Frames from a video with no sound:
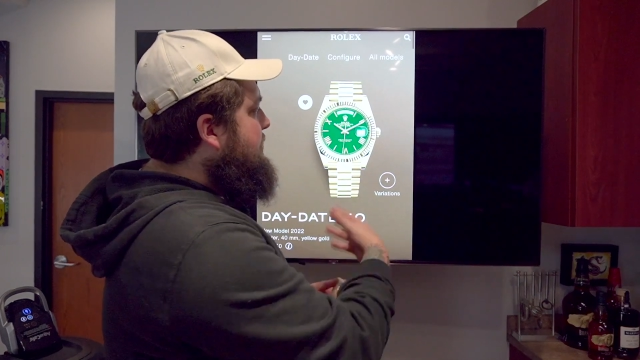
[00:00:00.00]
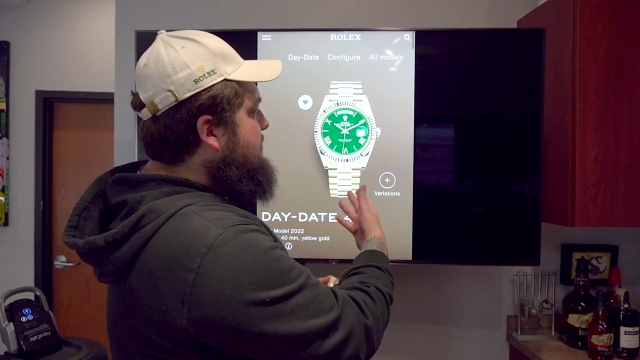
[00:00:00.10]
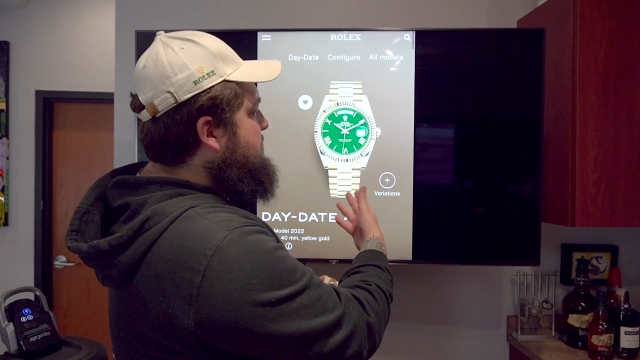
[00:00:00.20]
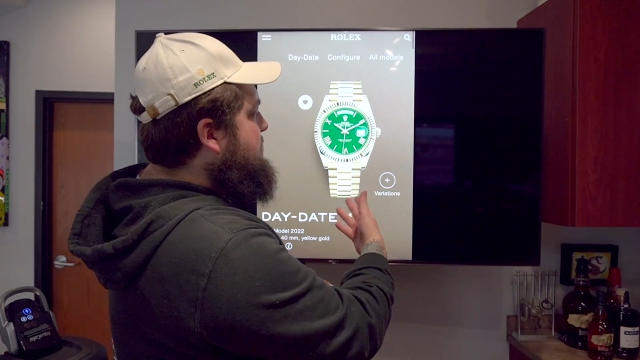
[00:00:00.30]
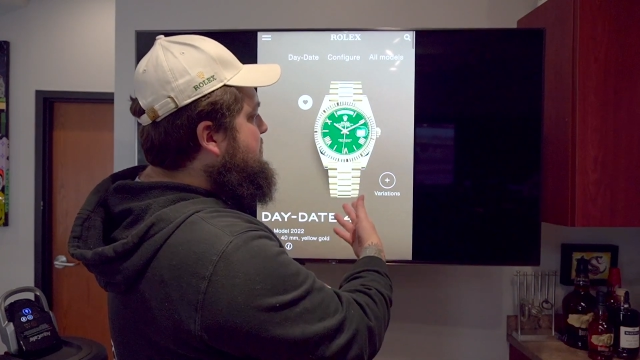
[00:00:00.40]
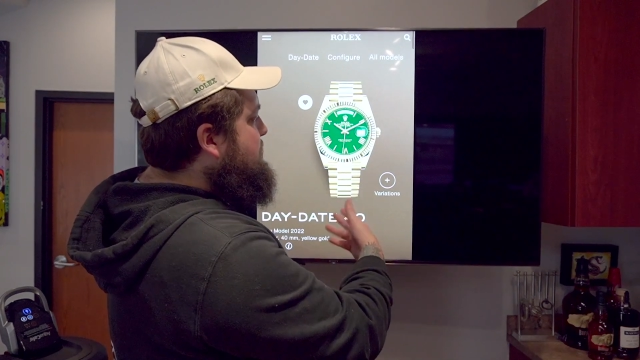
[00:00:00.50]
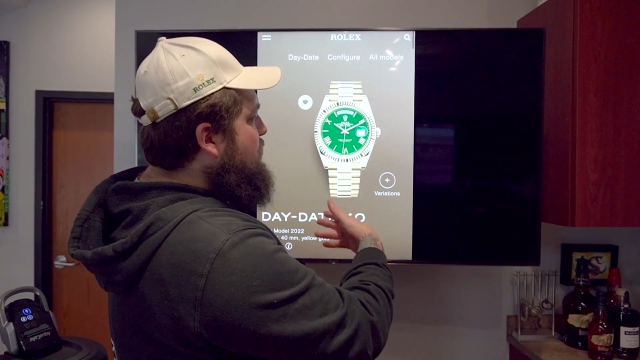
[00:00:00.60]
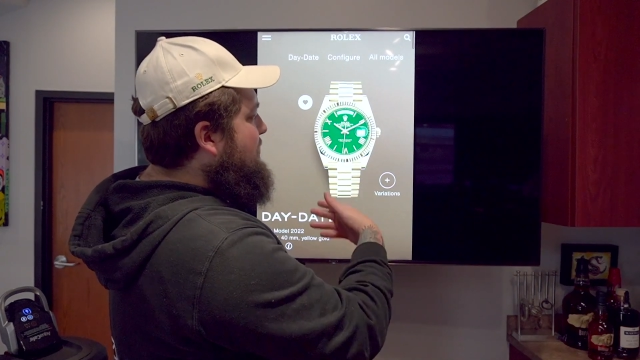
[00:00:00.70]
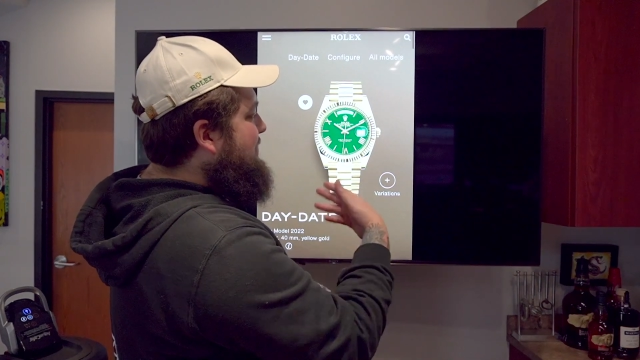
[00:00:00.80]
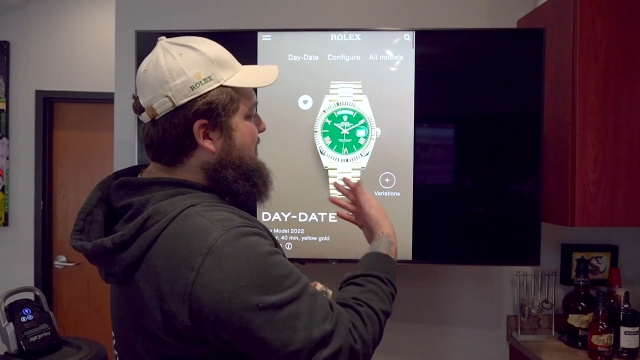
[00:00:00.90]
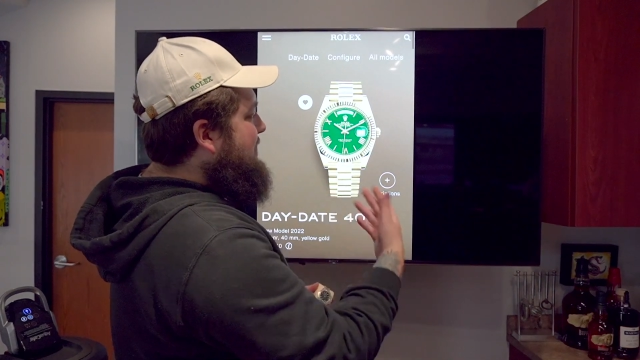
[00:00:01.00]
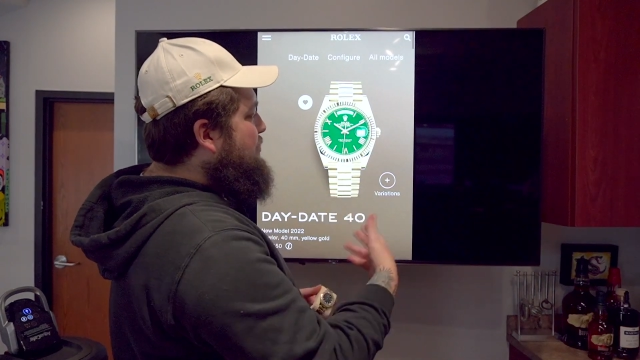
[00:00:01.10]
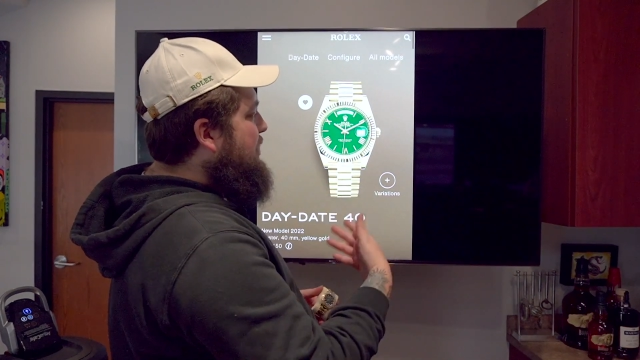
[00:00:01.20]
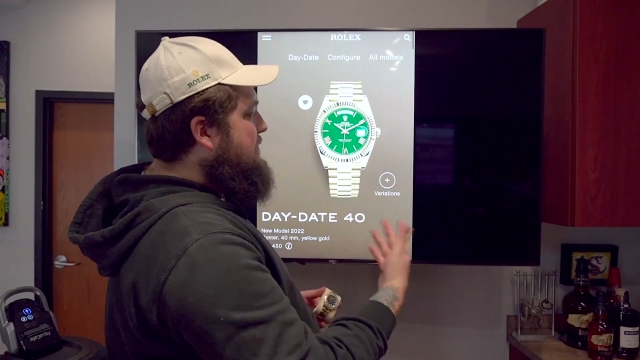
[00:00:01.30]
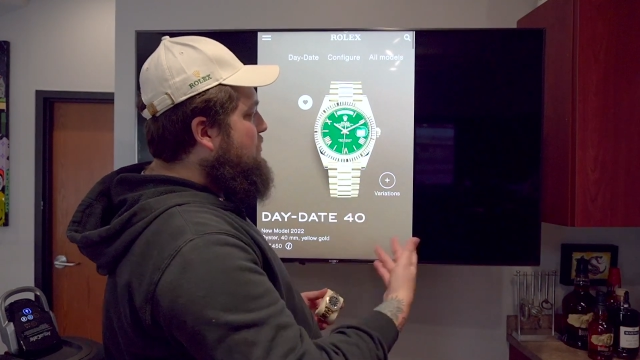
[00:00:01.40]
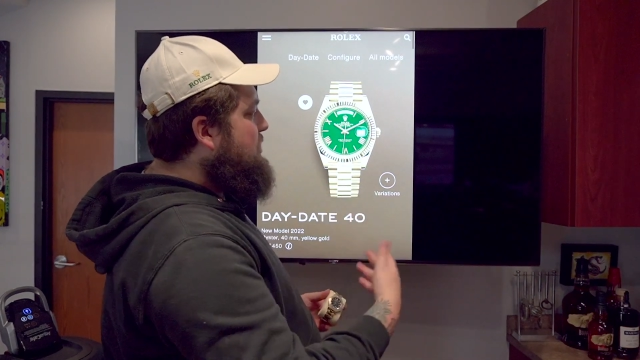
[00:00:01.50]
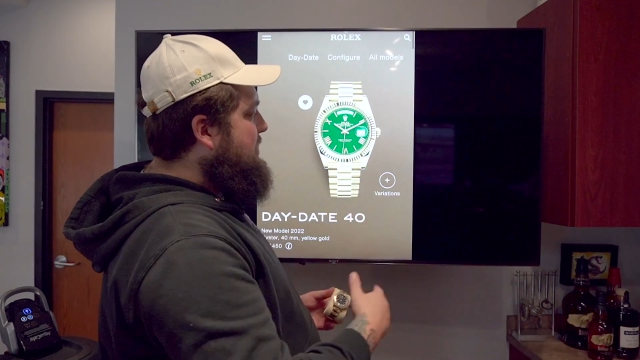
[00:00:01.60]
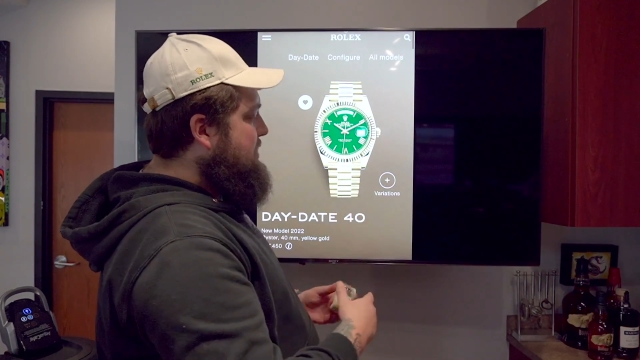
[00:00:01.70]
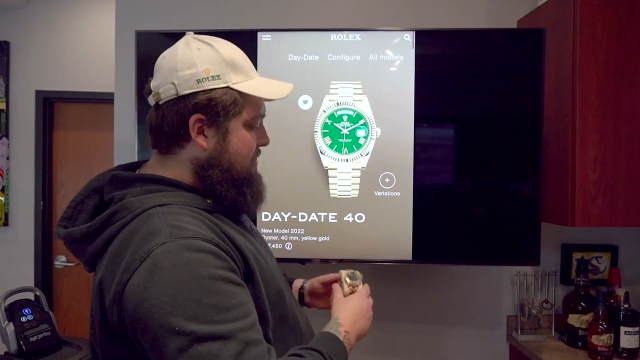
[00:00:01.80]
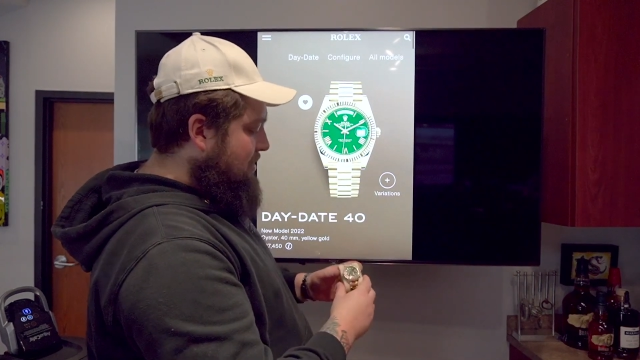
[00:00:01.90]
This looks more of like a Crayola-y